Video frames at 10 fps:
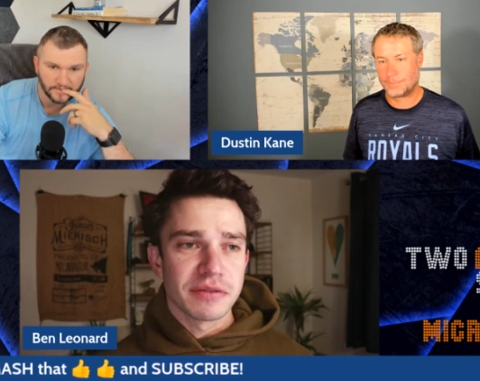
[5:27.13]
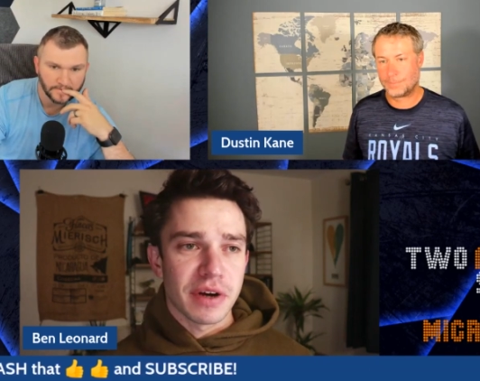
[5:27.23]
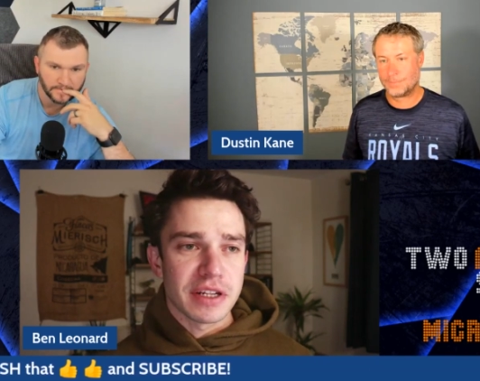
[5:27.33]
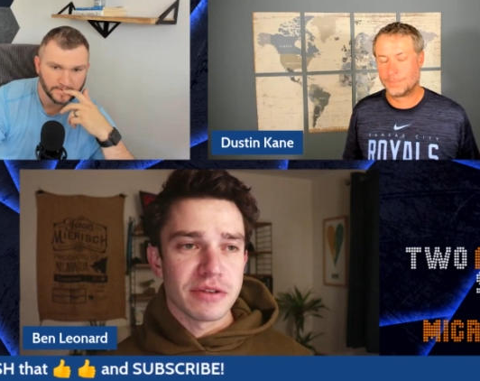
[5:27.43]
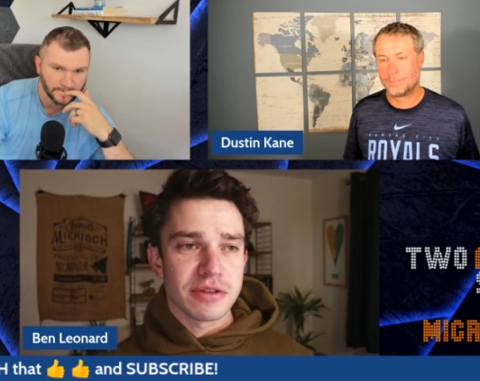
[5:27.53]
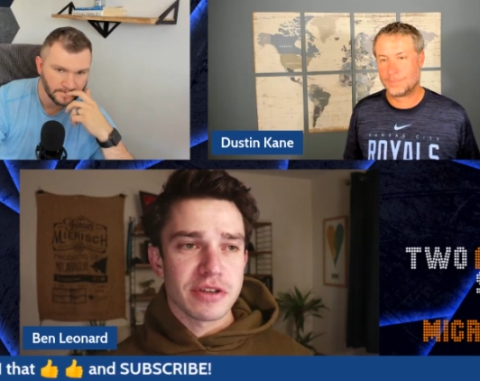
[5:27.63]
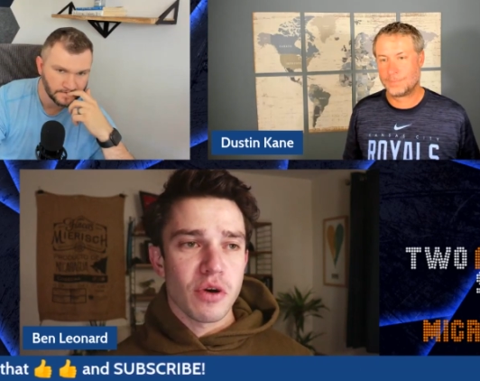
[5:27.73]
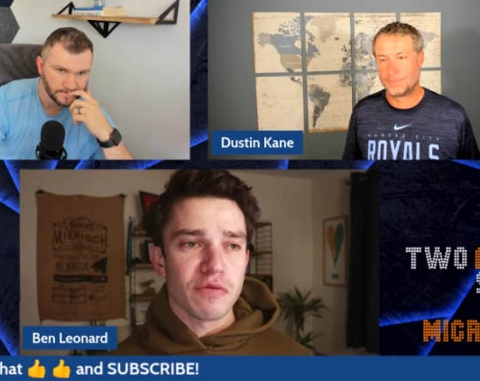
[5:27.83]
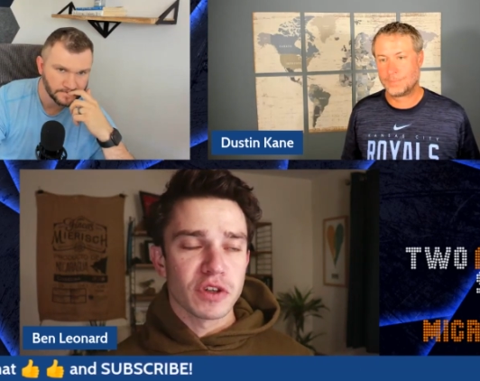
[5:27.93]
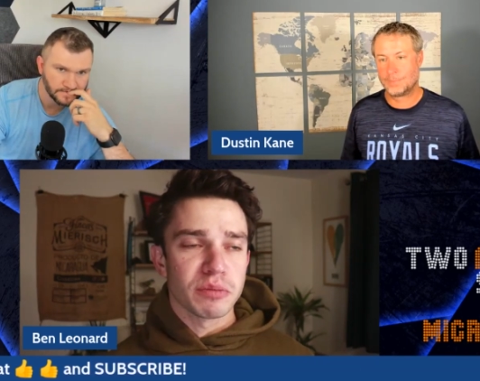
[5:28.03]
Speaker 1: right? So it's the
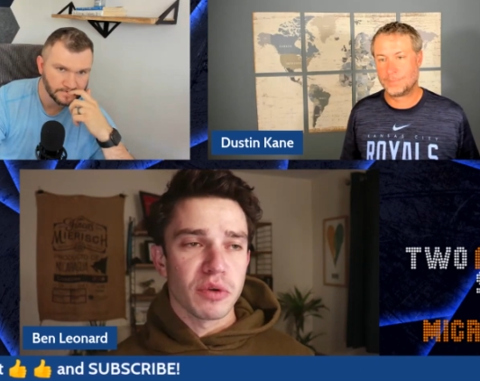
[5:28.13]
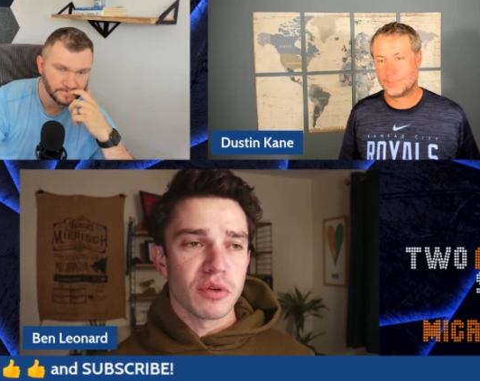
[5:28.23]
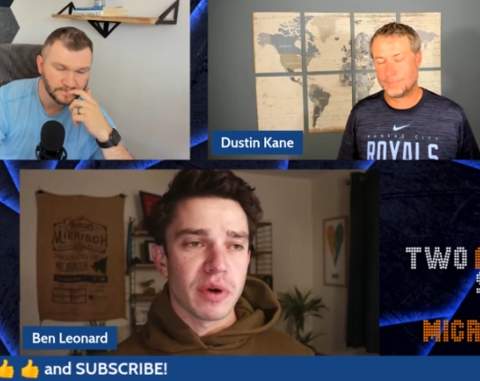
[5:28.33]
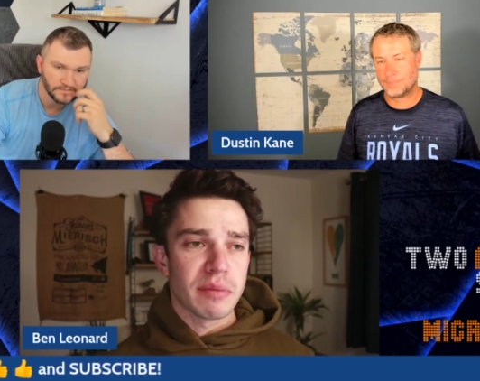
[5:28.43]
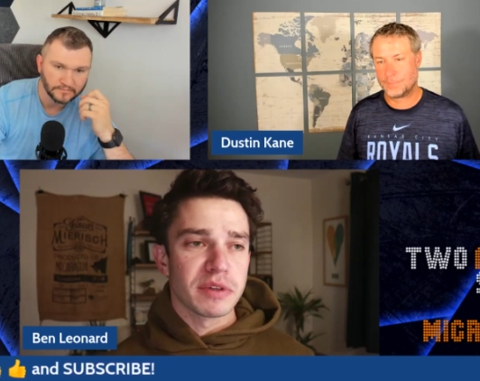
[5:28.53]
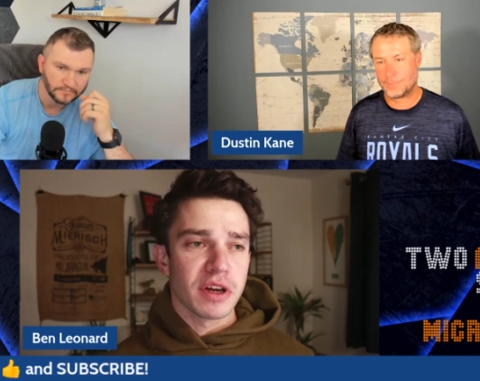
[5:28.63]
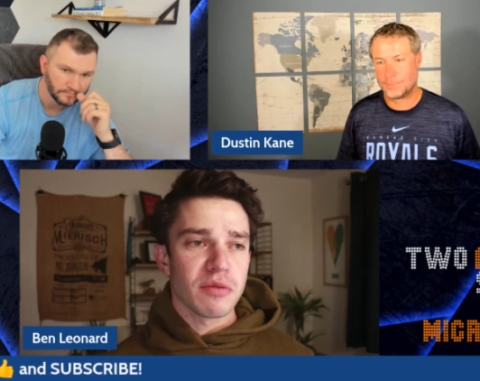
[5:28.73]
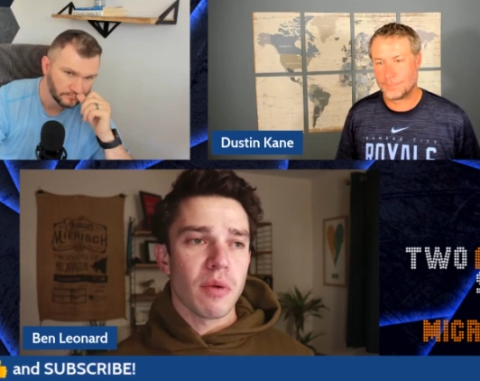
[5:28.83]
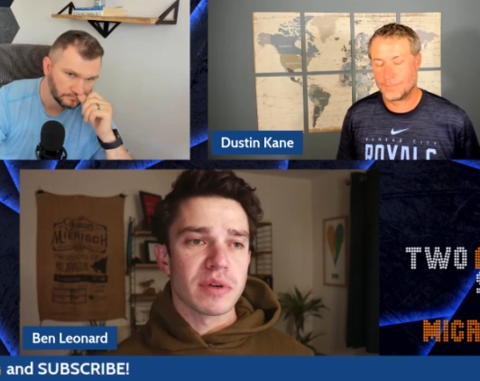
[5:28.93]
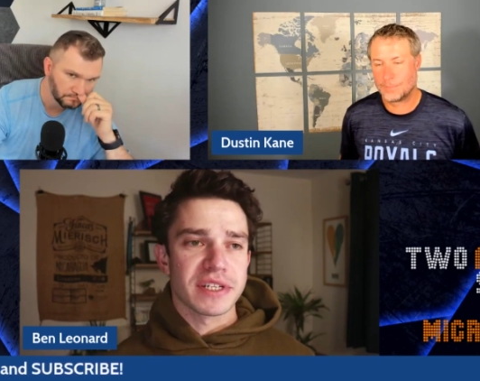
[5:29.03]
goldfish bowl, right? But the other
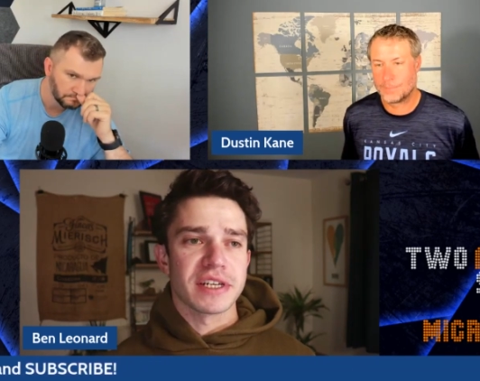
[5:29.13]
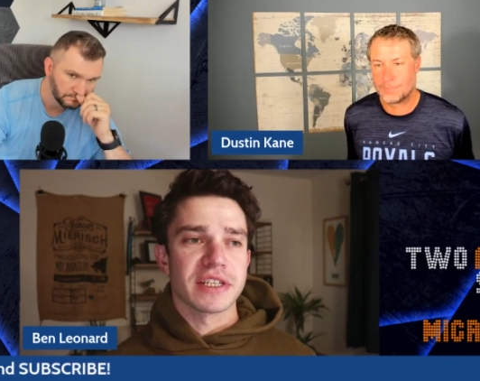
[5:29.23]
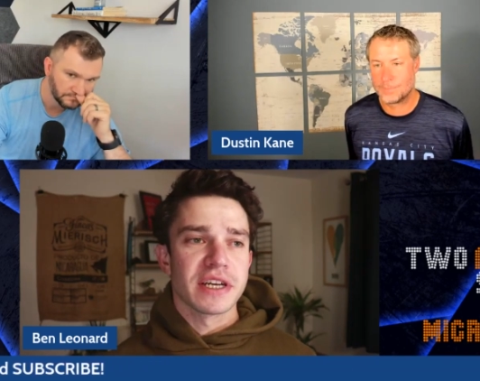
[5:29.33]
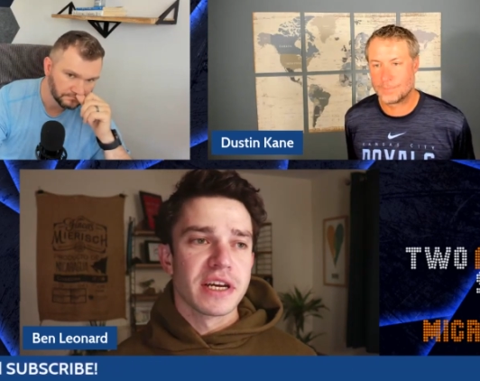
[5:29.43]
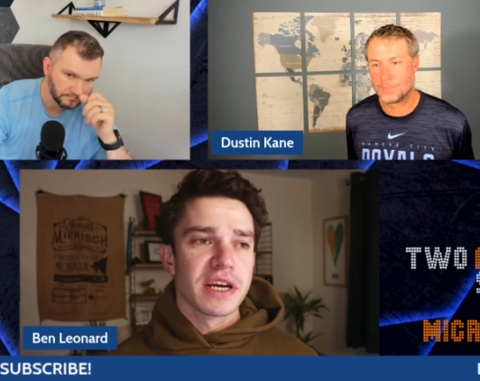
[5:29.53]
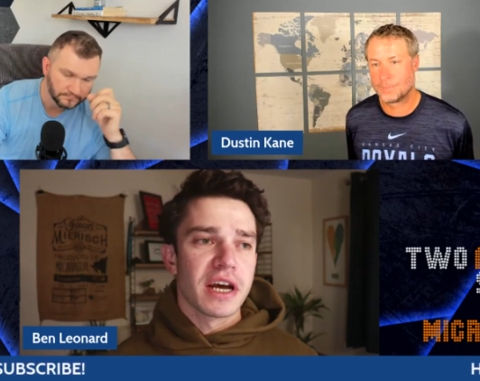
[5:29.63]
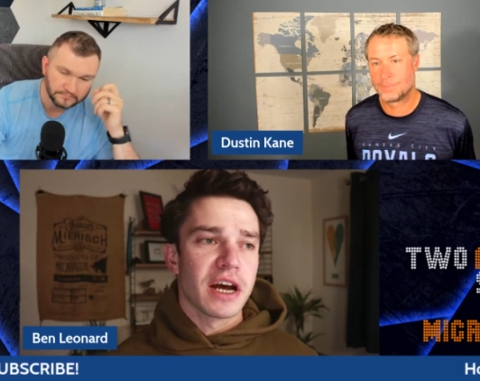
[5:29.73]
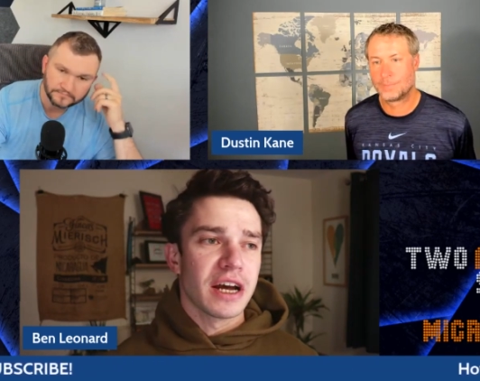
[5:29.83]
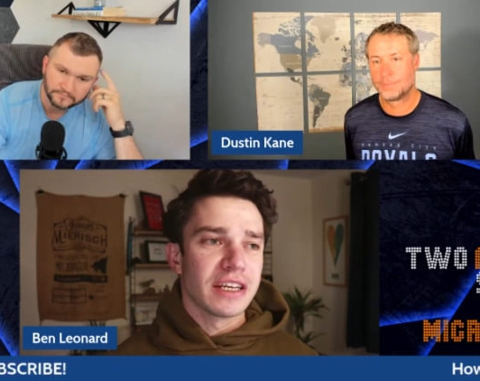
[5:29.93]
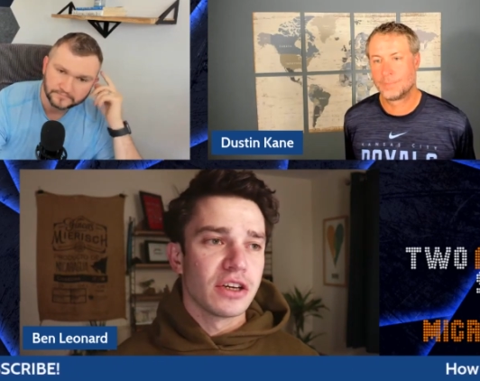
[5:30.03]
one was this:
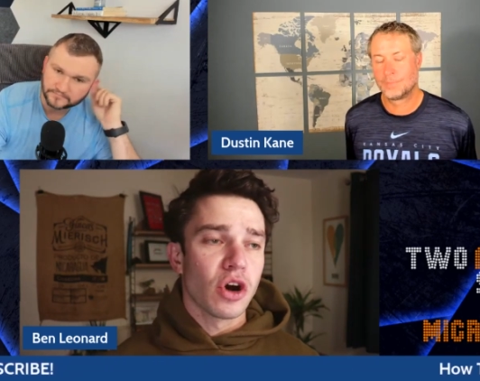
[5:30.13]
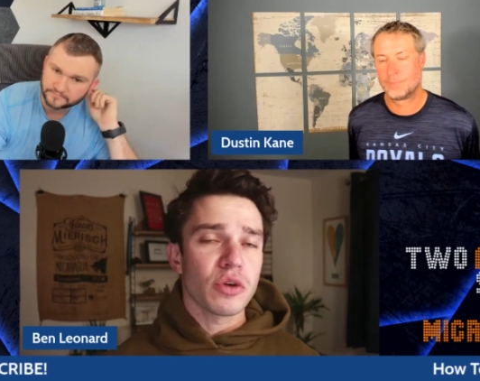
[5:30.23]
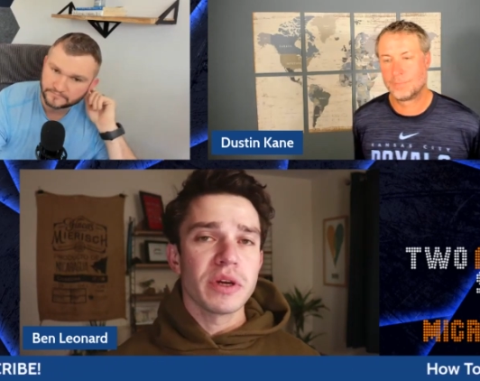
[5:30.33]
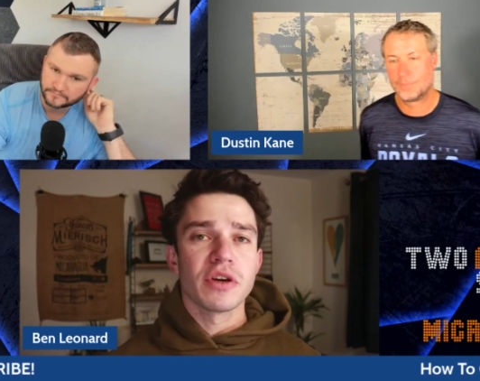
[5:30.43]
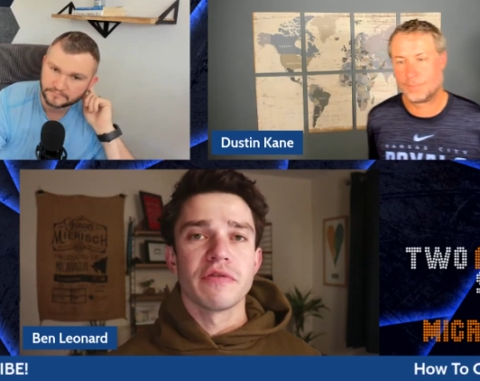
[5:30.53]
uh, you got to eat your